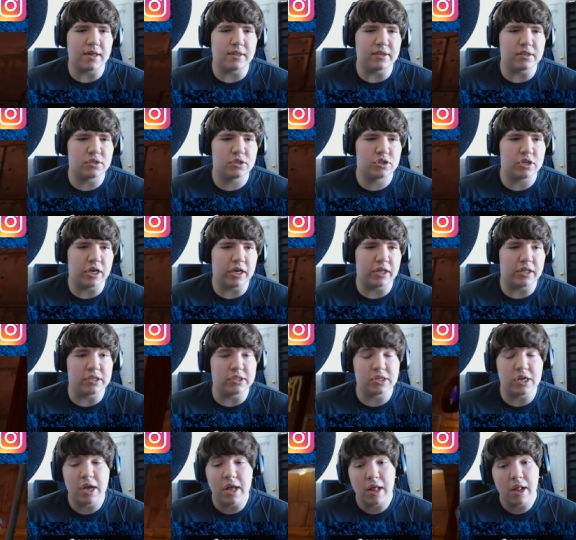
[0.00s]
this challenge.
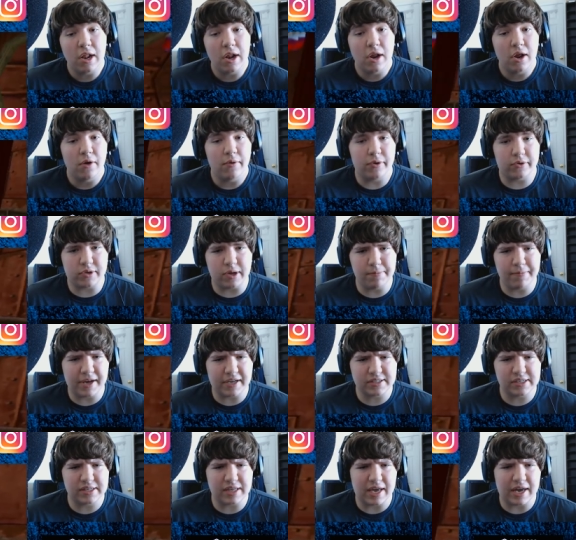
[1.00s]
We'll come
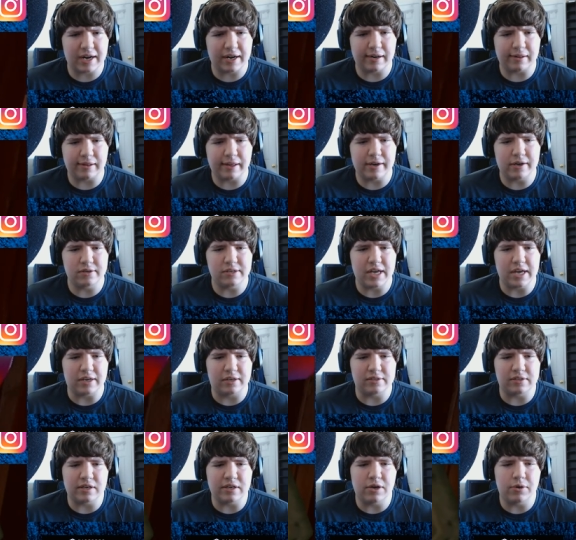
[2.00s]
back to that at a later date,
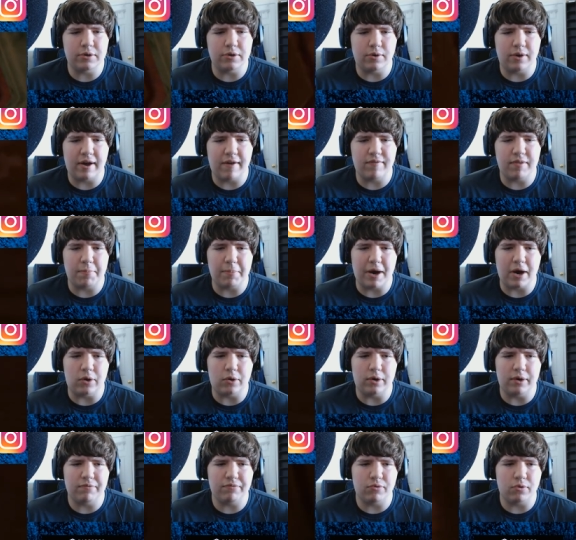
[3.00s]
because I know I don't have the
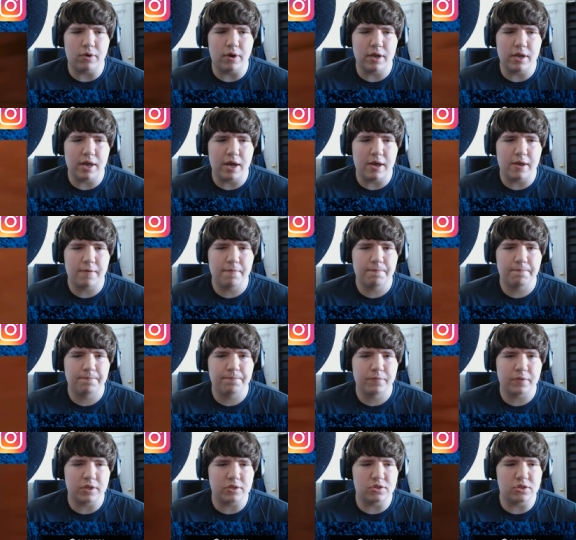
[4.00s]
power up for it yet.
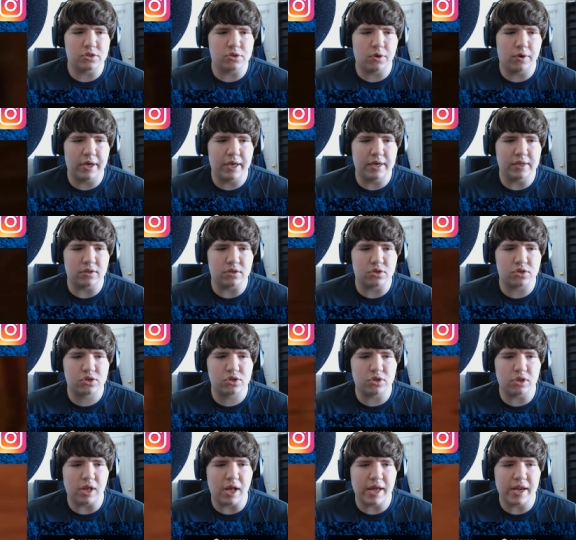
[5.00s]
Let's just go ahead and
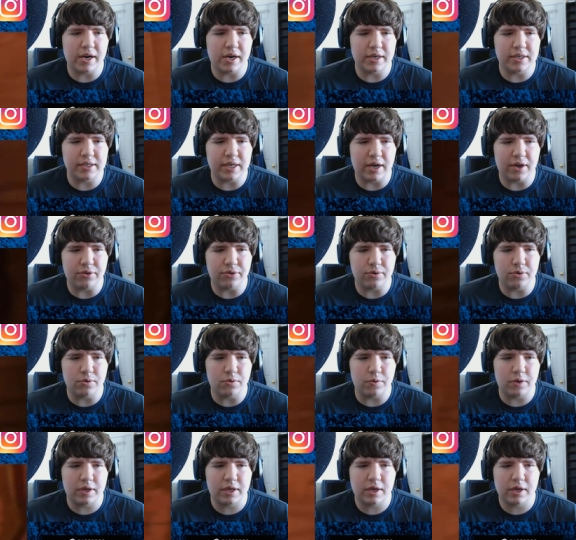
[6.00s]
slide on down
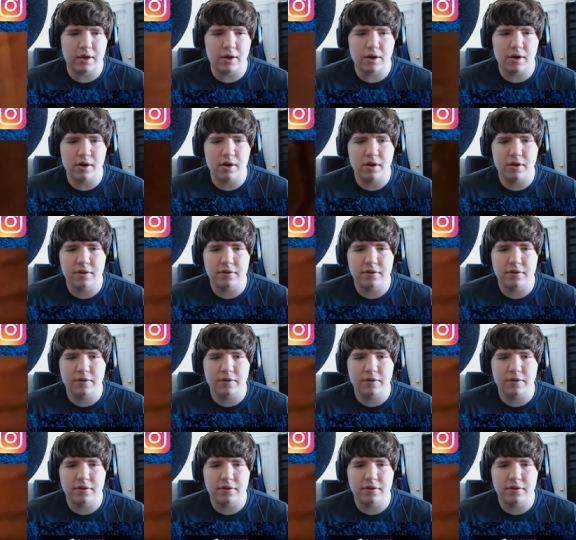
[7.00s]
through here.